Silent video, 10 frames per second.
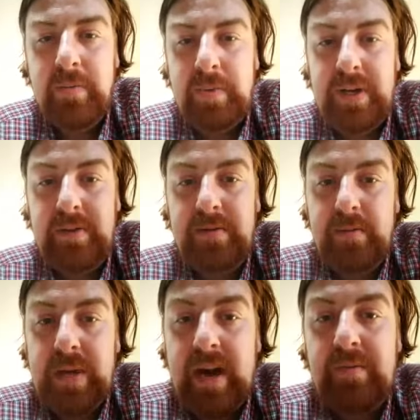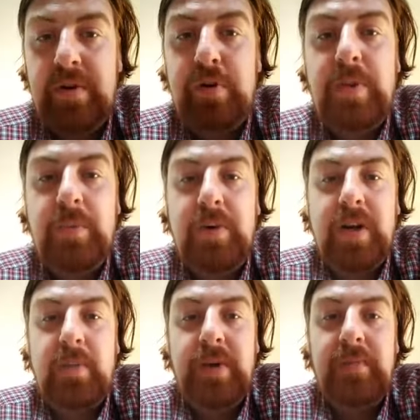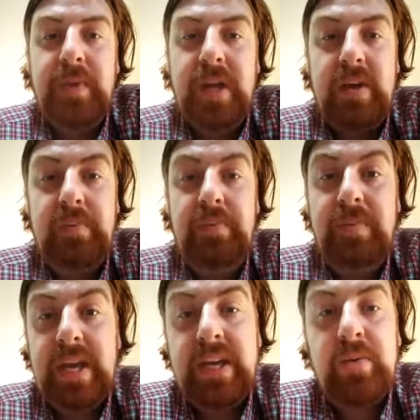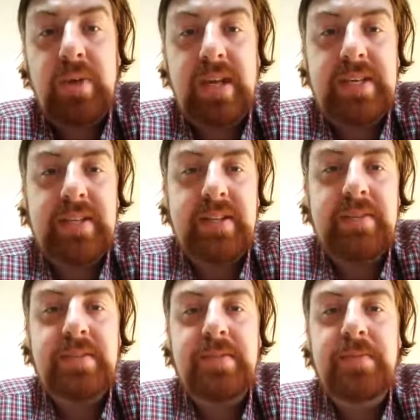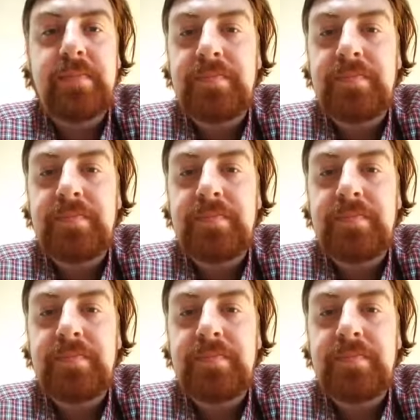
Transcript: when we have new people coming and they can relate to this,